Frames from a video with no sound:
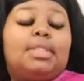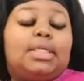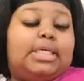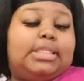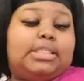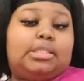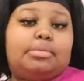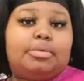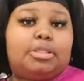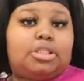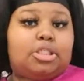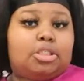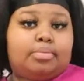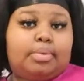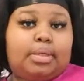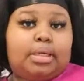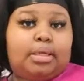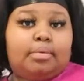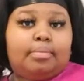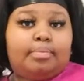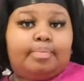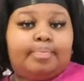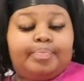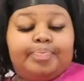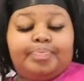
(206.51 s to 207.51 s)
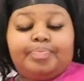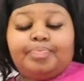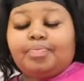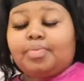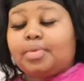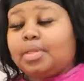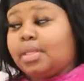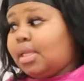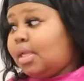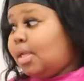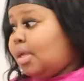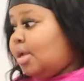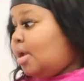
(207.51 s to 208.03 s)
This a is me.
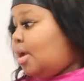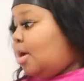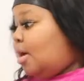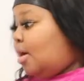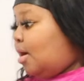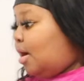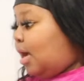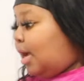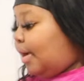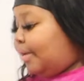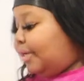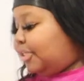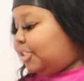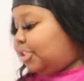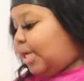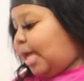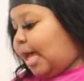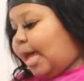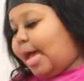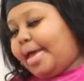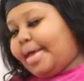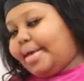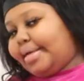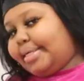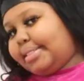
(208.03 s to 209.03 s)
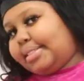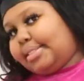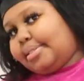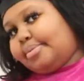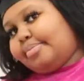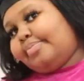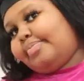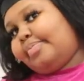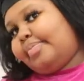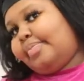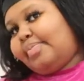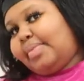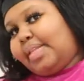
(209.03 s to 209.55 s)
Alright you guys,
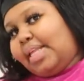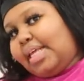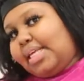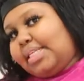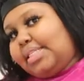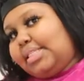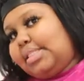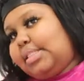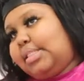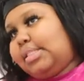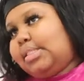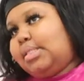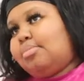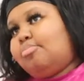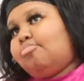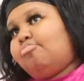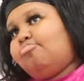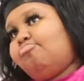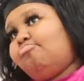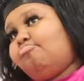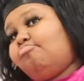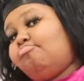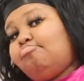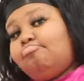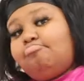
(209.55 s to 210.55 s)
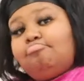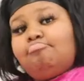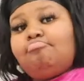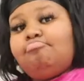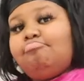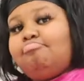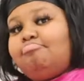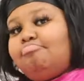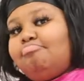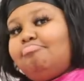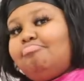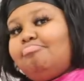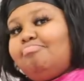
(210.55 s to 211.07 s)
let's
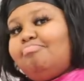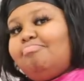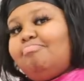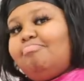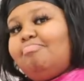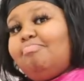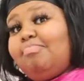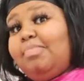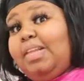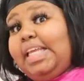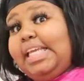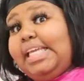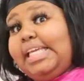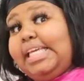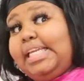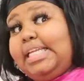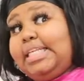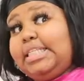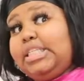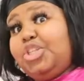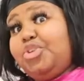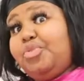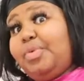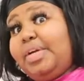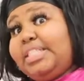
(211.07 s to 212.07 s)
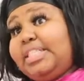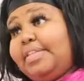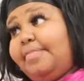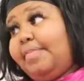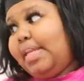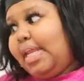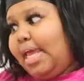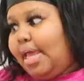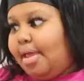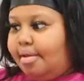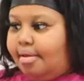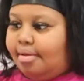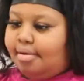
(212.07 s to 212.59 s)
get into the rest of the
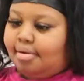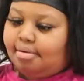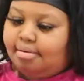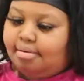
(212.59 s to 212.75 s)
day.